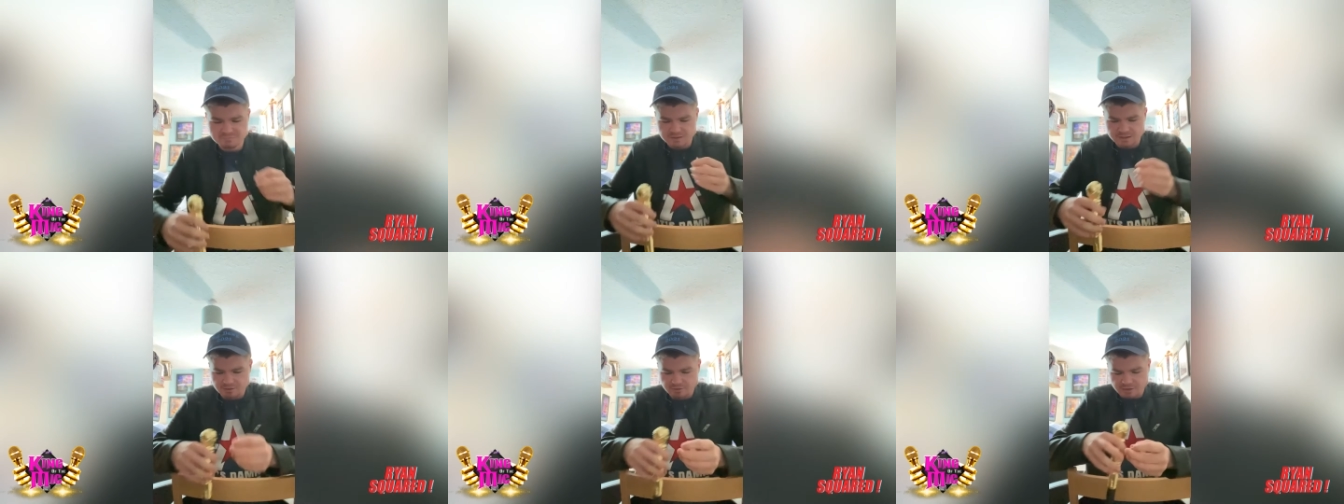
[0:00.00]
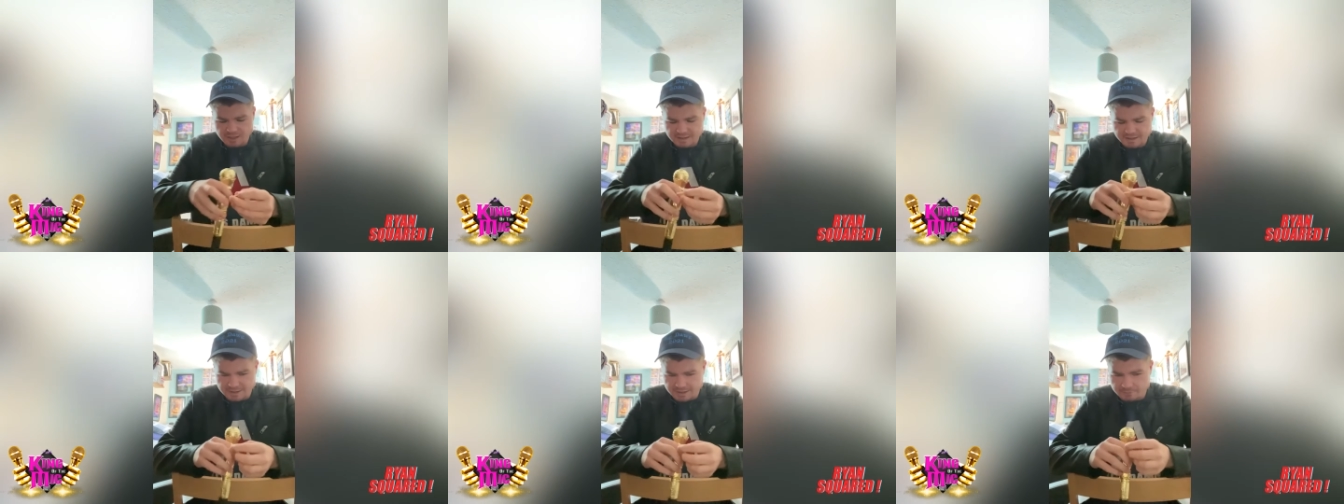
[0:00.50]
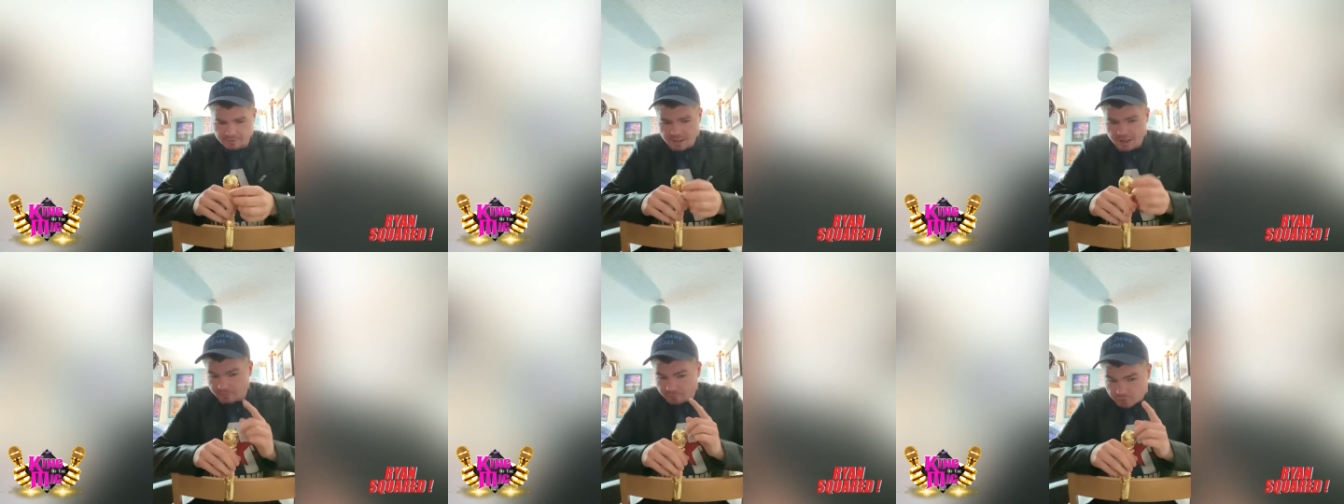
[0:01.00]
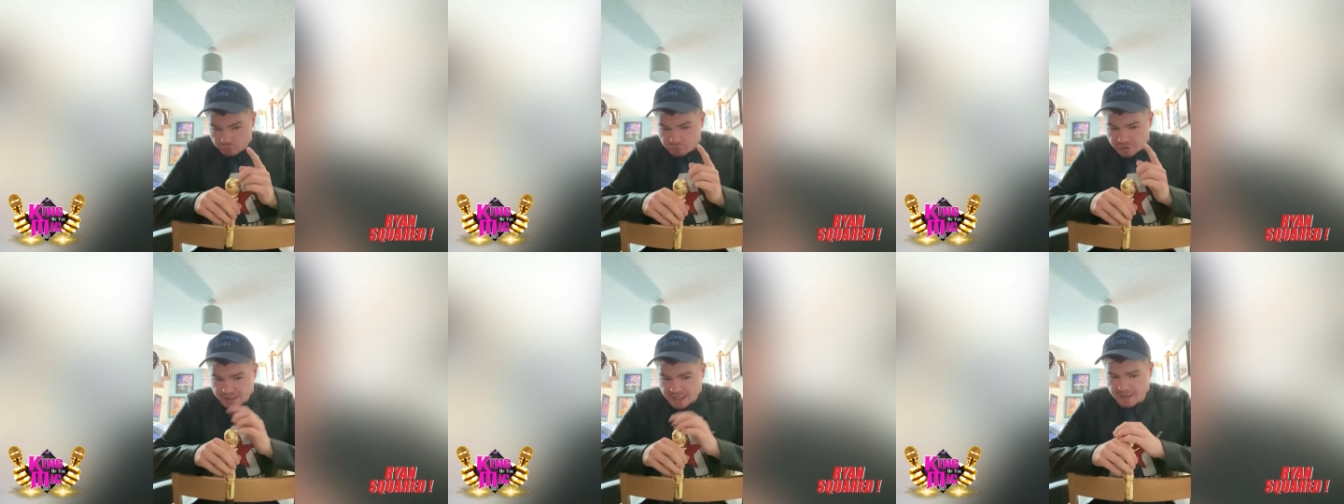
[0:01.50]
I don't like that name. I'm going to
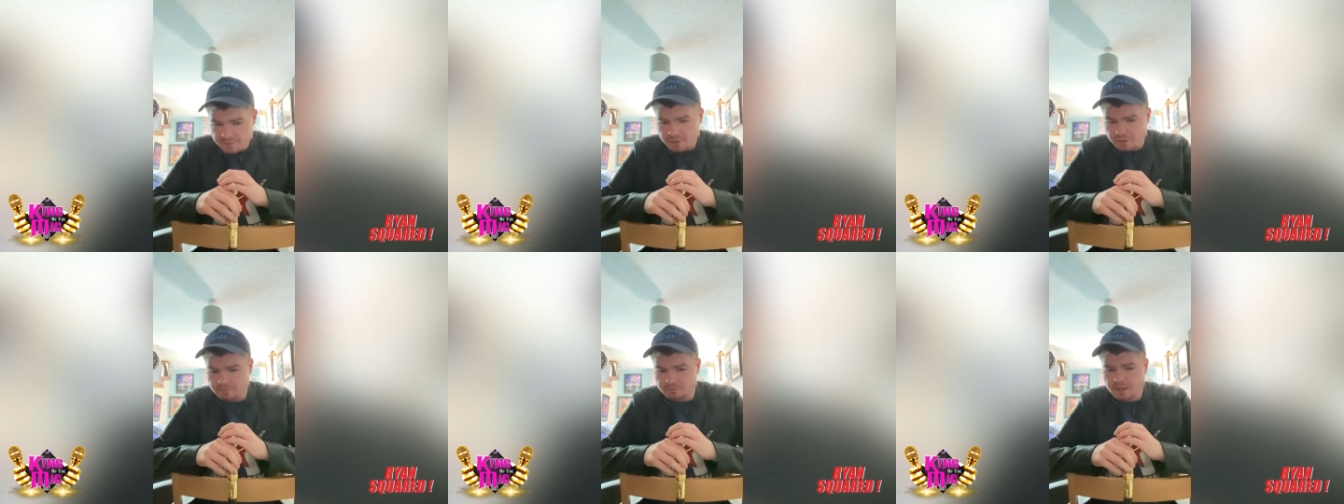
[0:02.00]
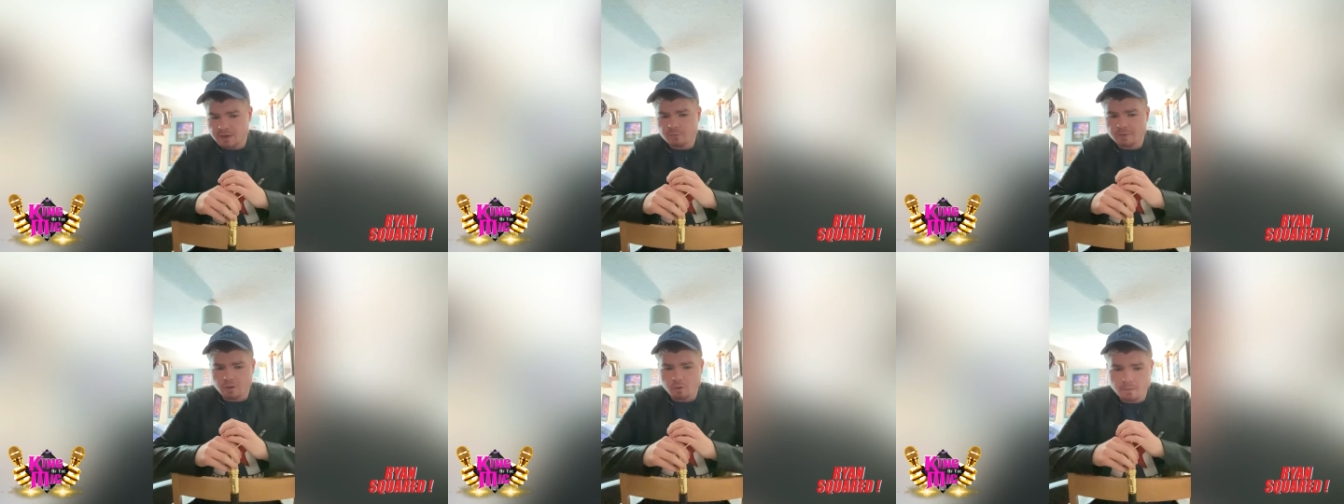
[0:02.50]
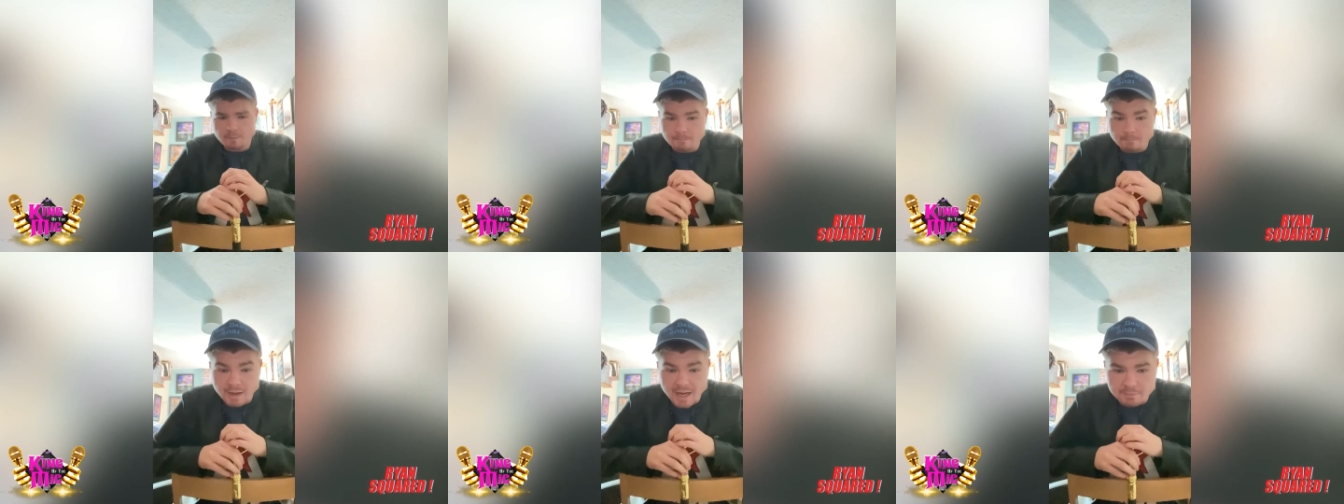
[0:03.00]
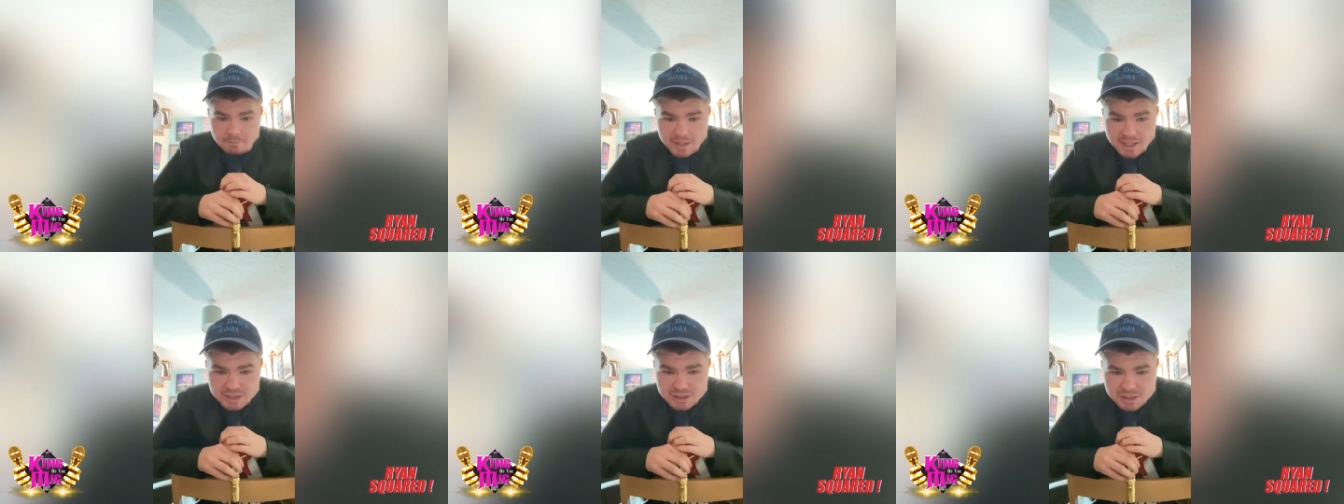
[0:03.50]
rename you. How about my
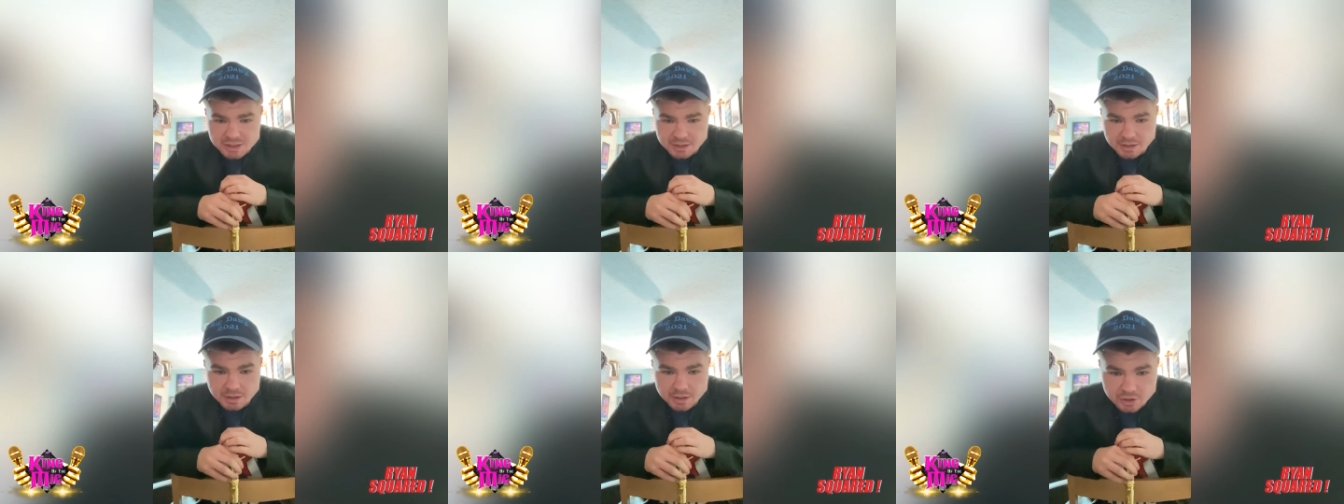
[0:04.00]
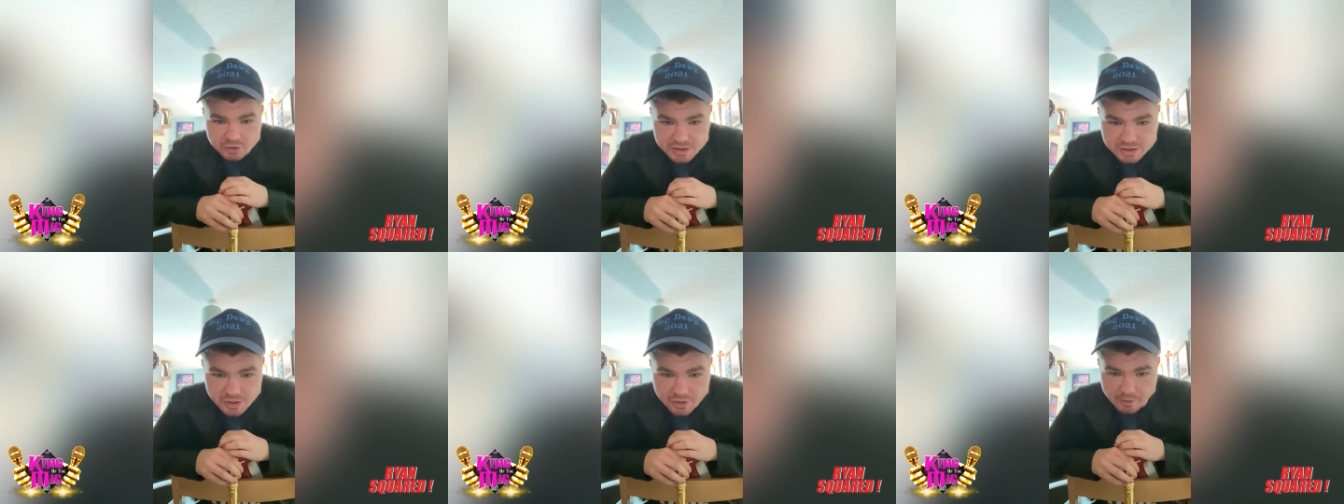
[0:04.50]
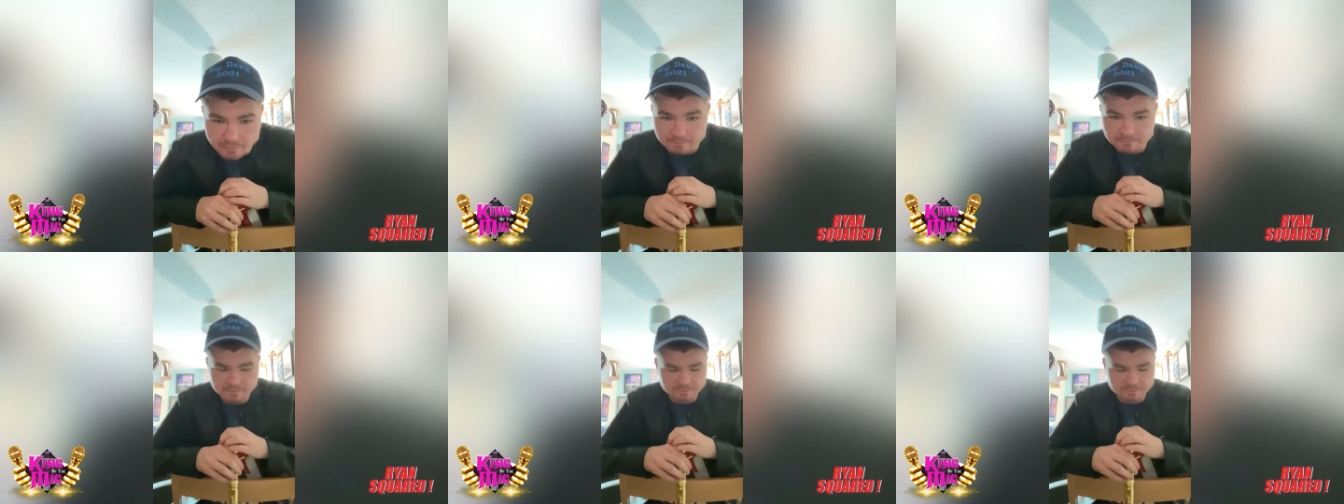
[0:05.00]
bitch, Chris Durham?